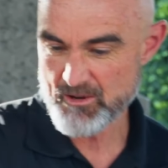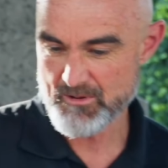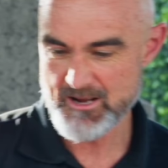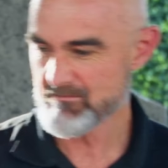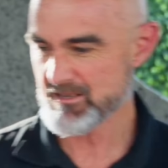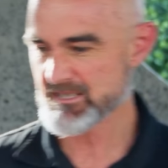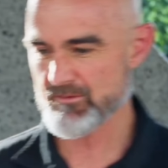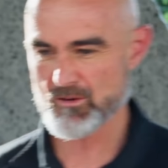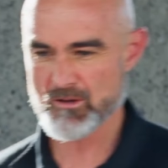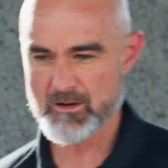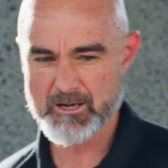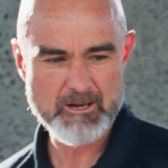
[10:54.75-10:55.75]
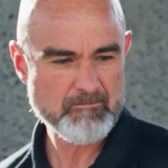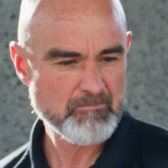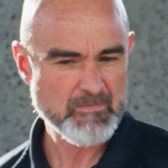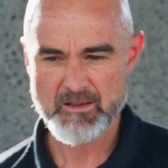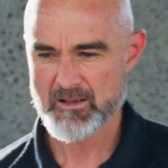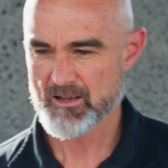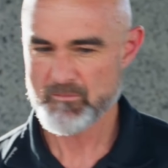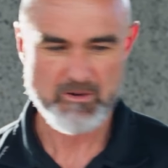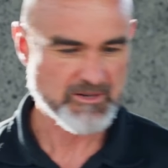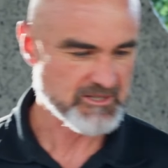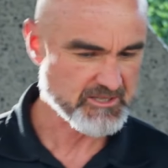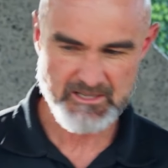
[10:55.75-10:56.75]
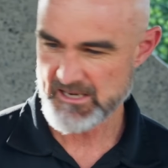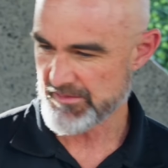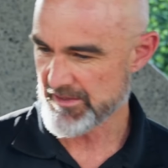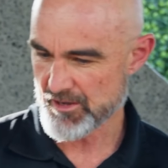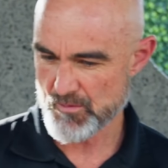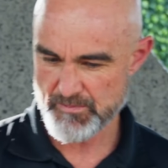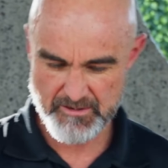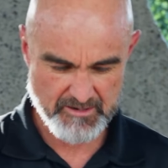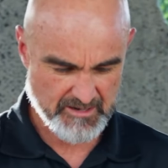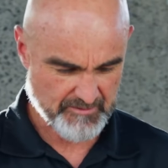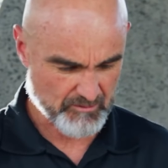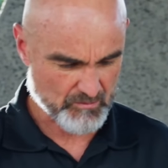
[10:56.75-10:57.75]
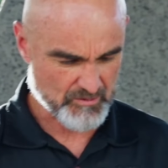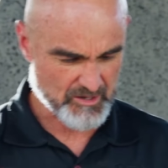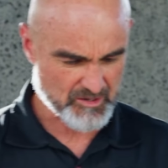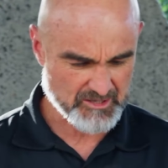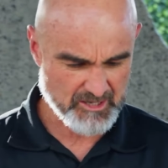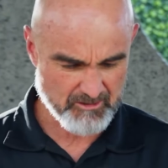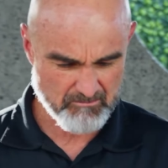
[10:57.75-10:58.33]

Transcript: eh? Let's have a look. Might just cut that open and have a little nosy.